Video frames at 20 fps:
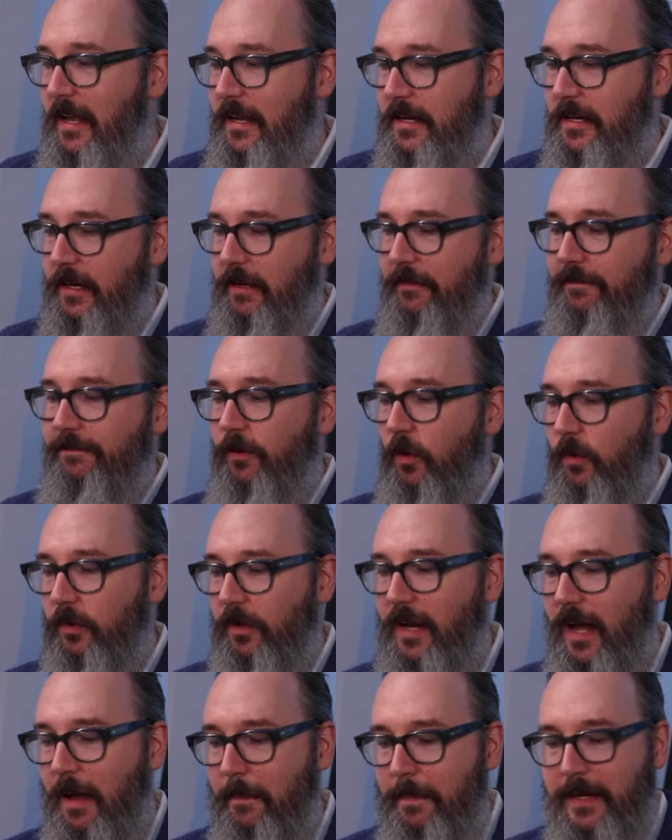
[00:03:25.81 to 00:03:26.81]
You can fold
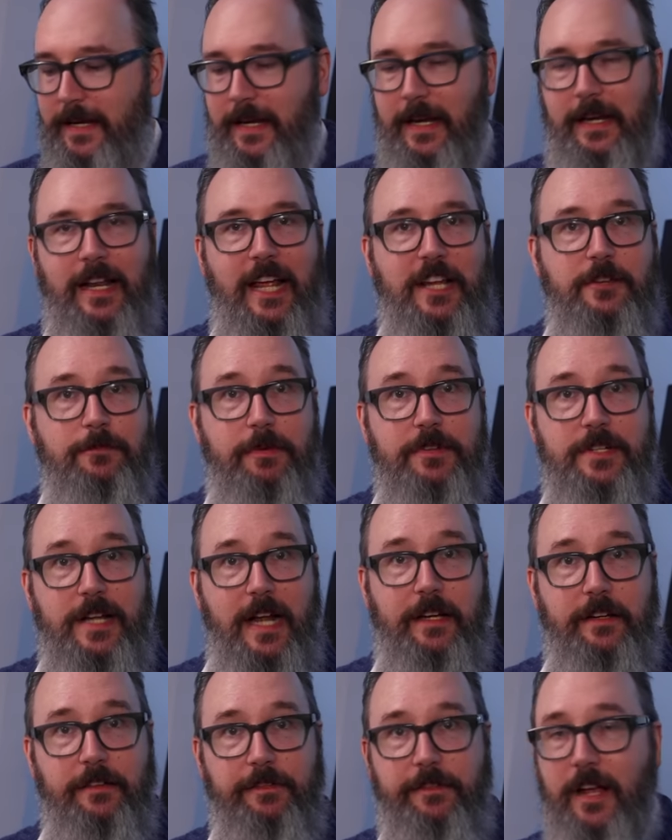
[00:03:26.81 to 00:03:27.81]
it up and get a nice
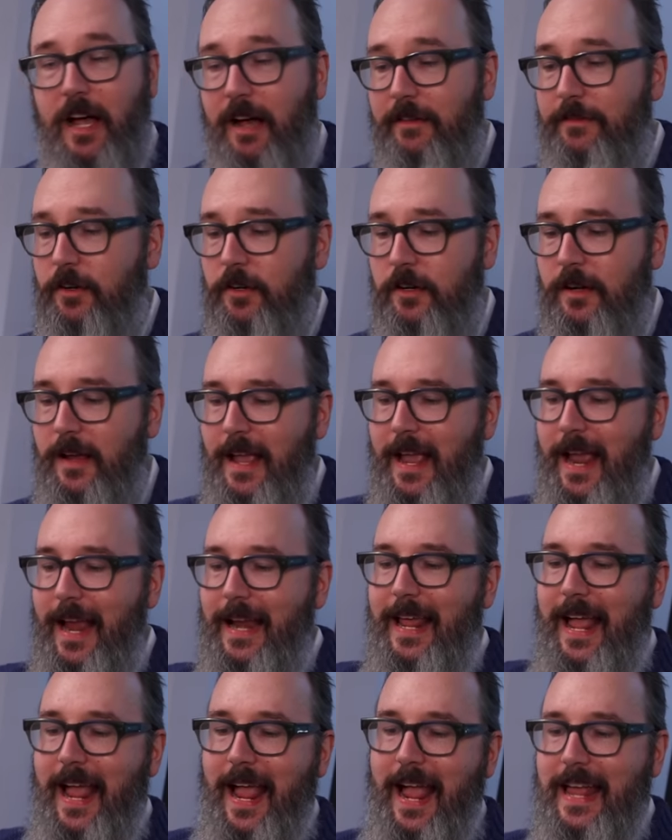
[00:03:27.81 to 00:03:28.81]
protective cover.
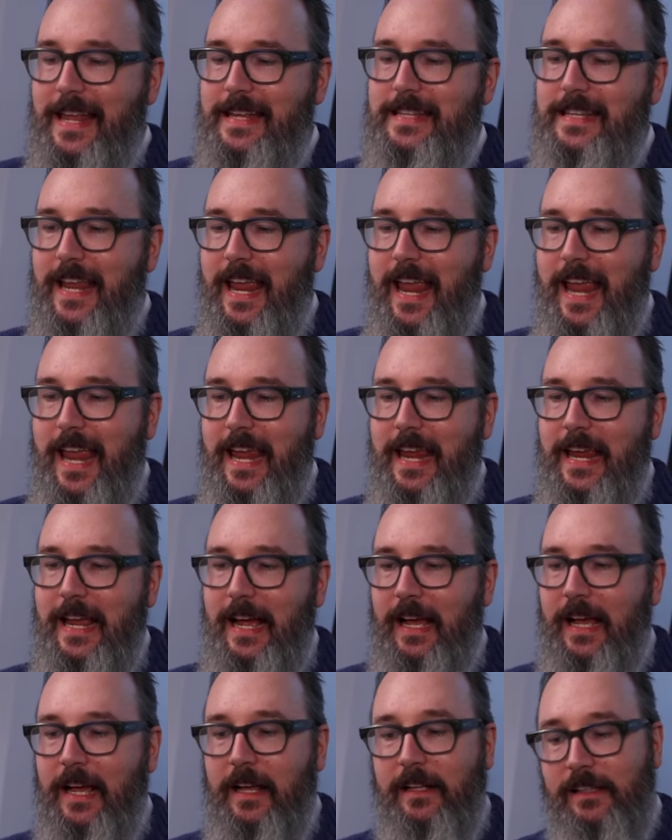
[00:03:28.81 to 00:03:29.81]
And as a
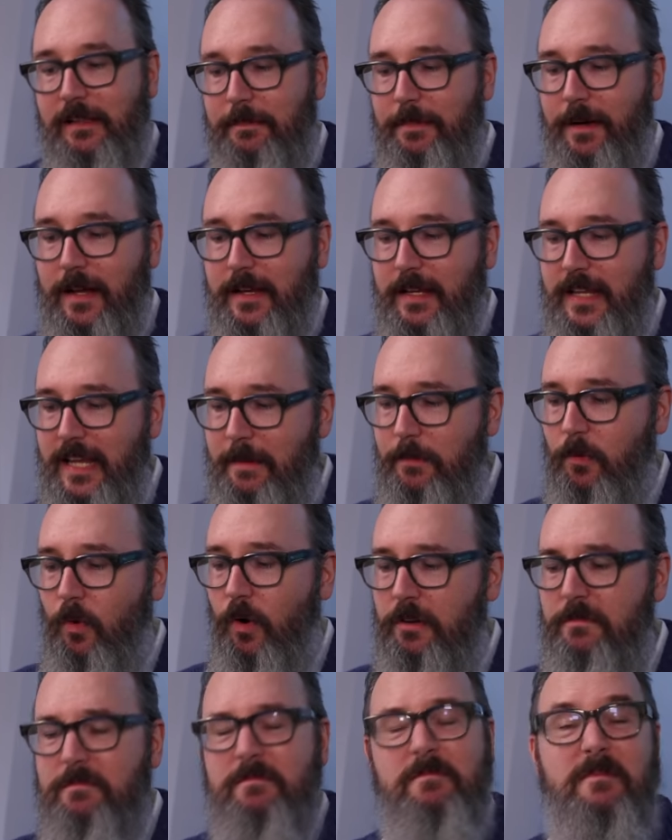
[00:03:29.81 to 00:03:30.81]
uh, clip-on
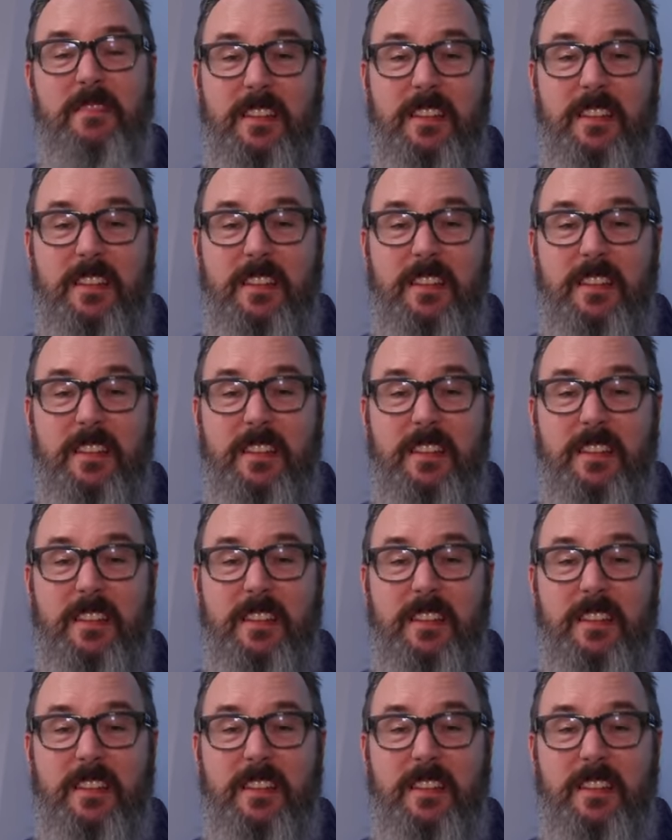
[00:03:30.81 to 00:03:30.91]
keyboard,